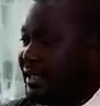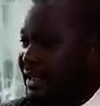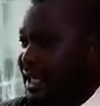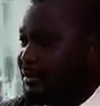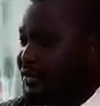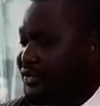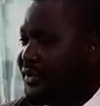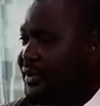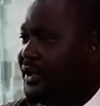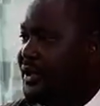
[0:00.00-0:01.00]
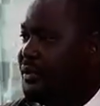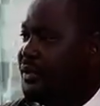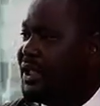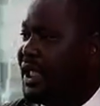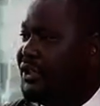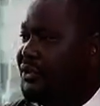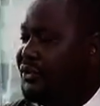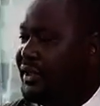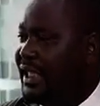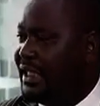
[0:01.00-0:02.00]
terms which are used
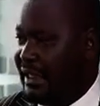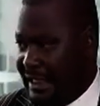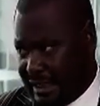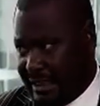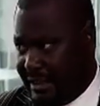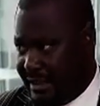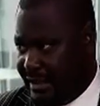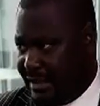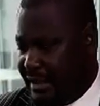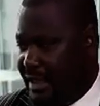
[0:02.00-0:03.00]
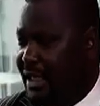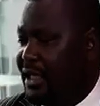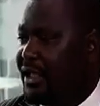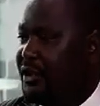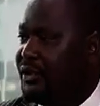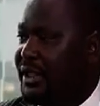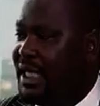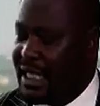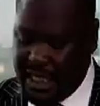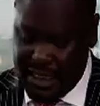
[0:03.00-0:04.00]
in that act. You
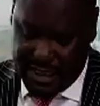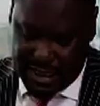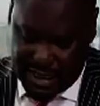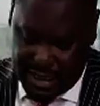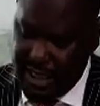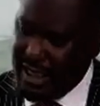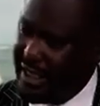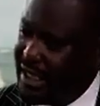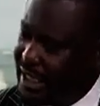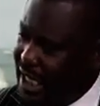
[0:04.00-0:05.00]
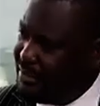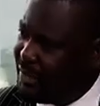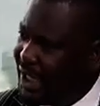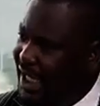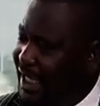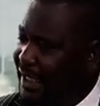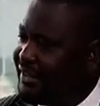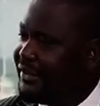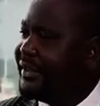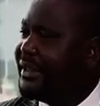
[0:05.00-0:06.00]
realize the term
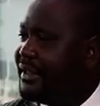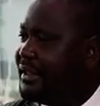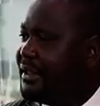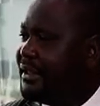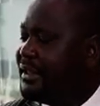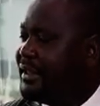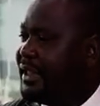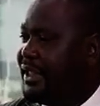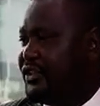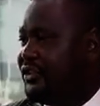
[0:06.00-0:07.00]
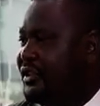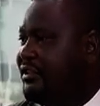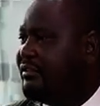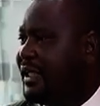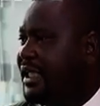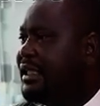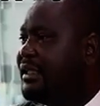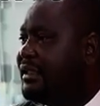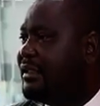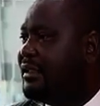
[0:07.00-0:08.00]
carelessly is not defined.
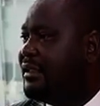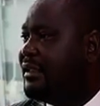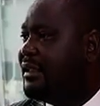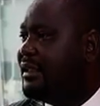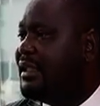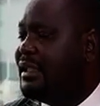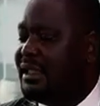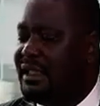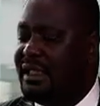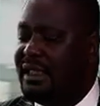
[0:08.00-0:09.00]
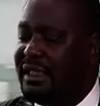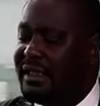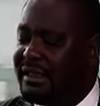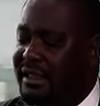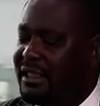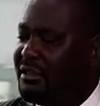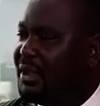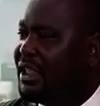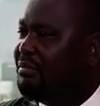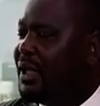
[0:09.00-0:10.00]
The
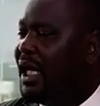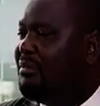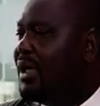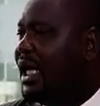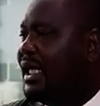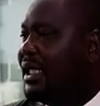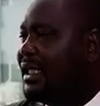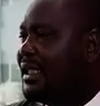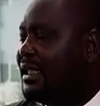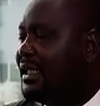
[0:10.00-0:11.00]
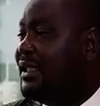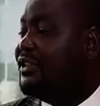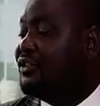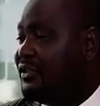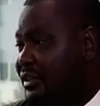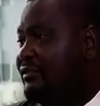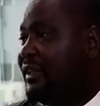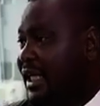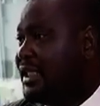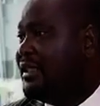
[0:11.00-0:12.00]
statement prior planning is not
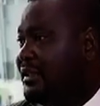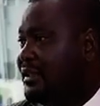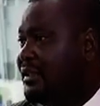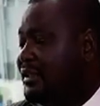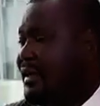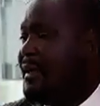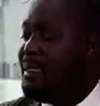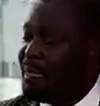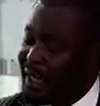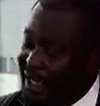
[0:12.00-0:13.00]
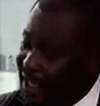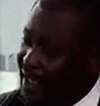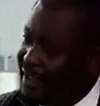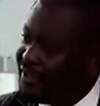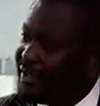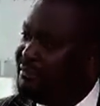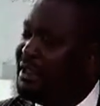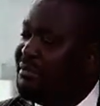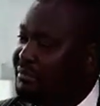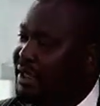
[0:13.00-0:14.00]
defined. Carelessly may
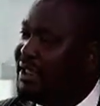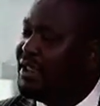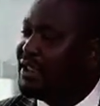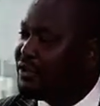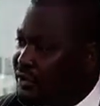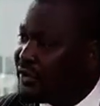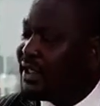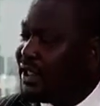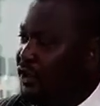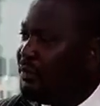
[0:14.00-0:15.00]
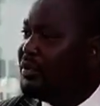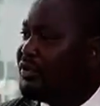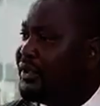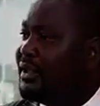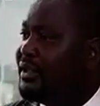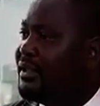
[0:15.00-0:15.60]
mean totally opposite